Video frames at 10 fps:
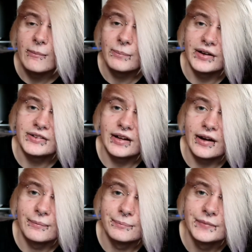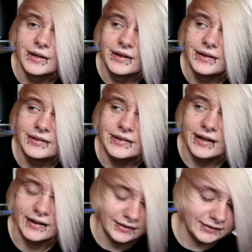But
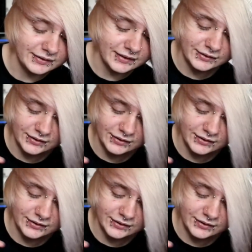yeah, this